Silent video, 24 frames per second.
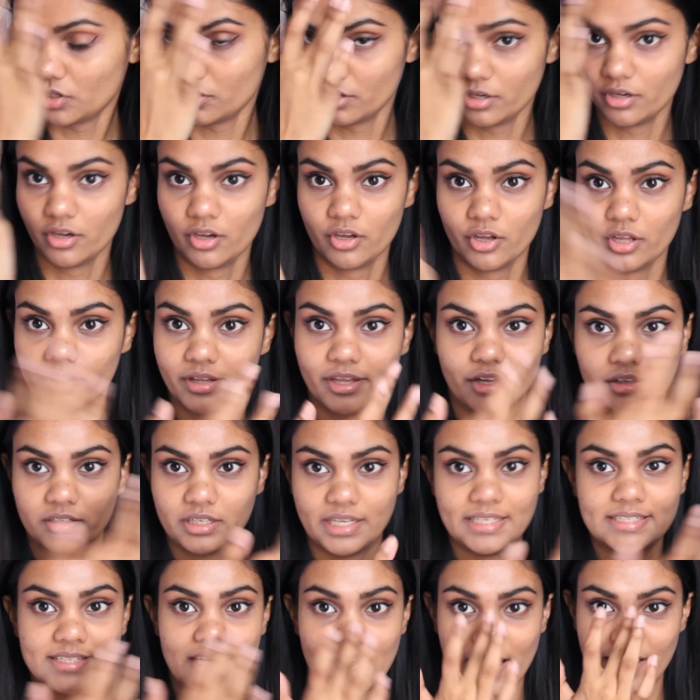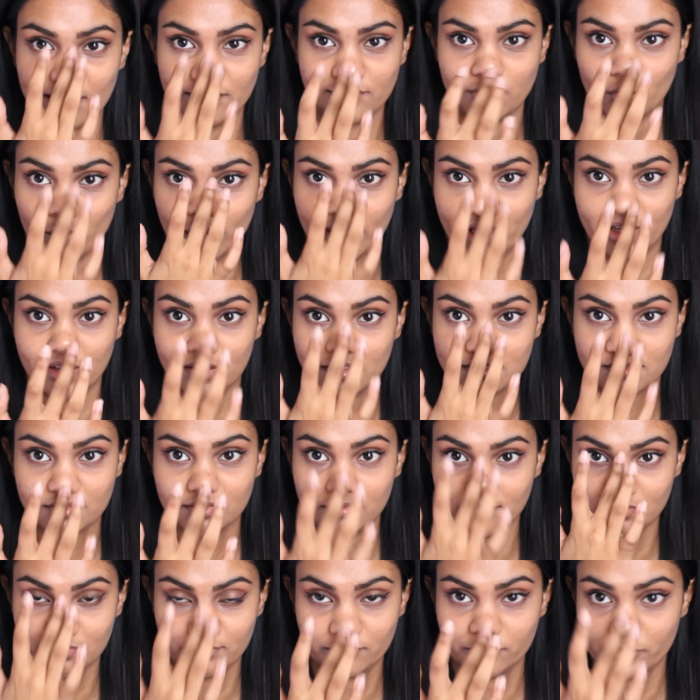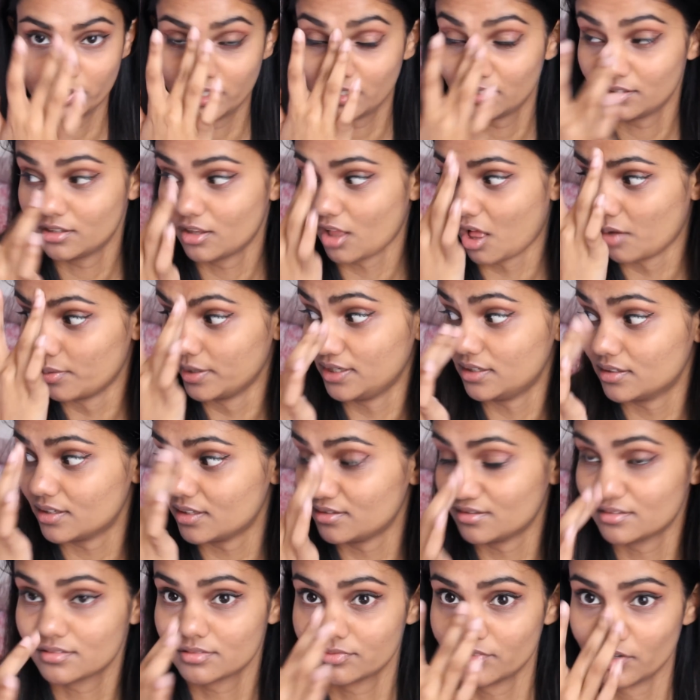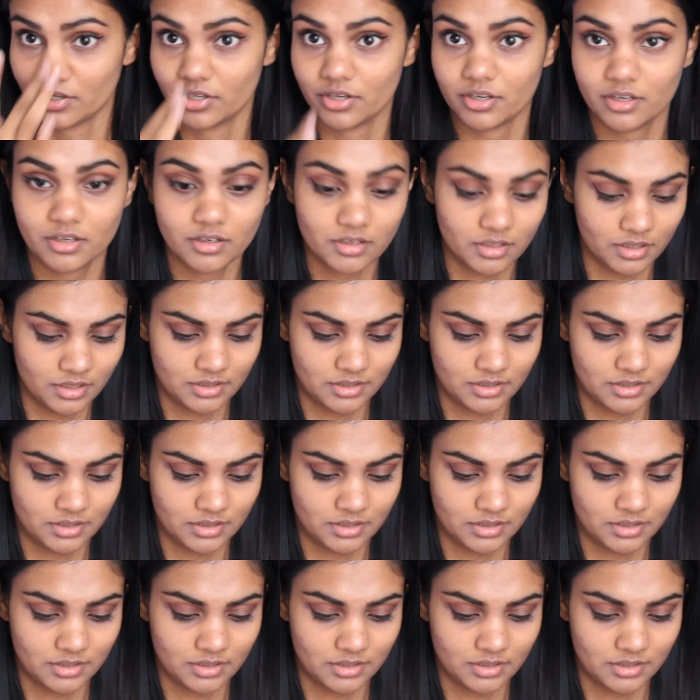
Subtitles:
Her like entire forehead is freaking glowing in this photo.